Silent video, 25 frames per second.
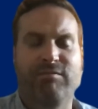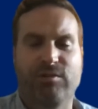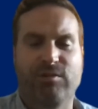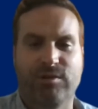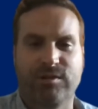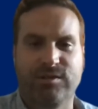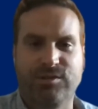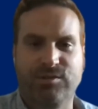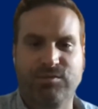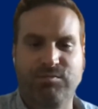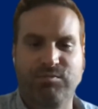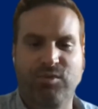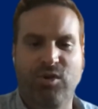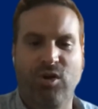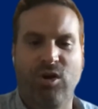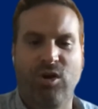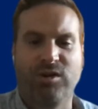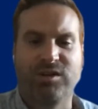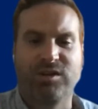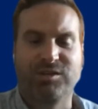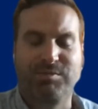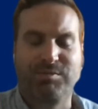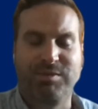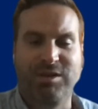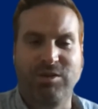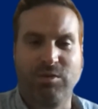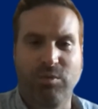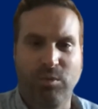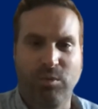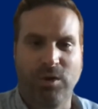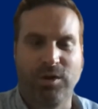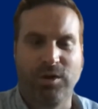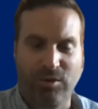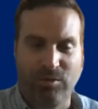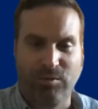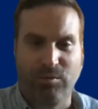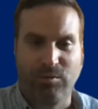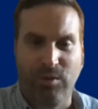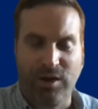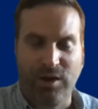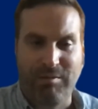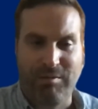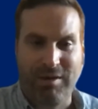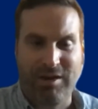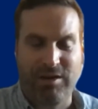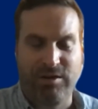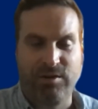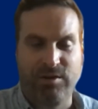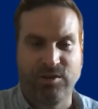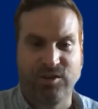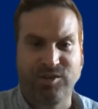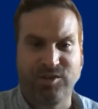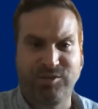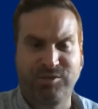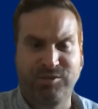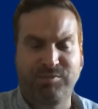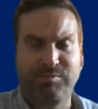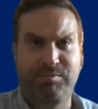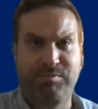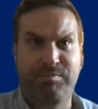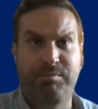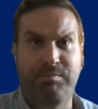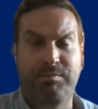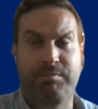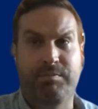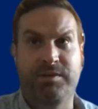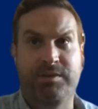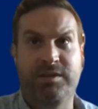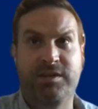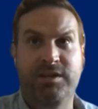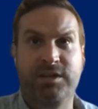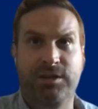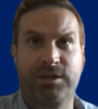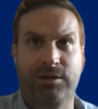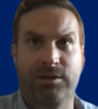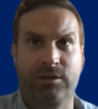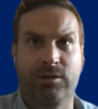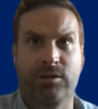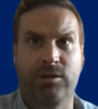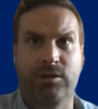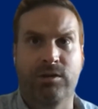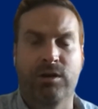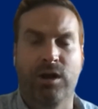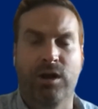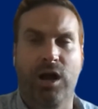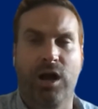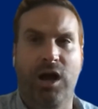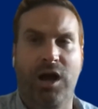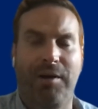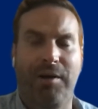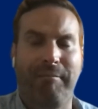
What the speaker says: for a Zoom call to speak one-on-one about your particular